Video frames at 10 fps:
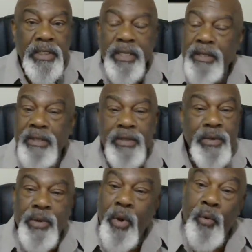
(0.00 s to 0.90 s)
then
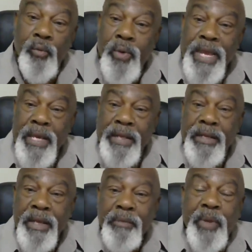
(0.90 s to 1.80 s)
you're going to
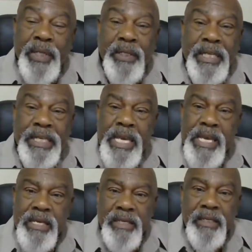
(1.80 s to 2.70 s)
win. But the
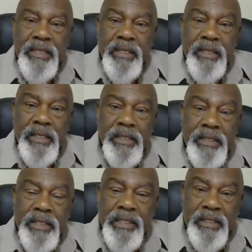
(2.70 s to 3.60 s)
key
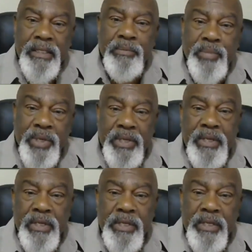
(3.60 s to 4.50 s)
is to be
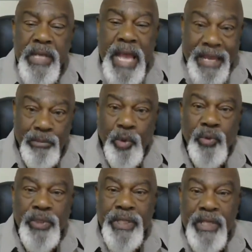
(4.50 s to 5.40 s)

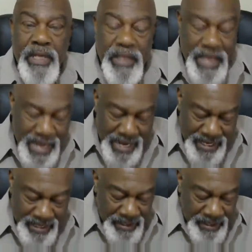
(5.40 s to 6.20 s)
able to think ahead.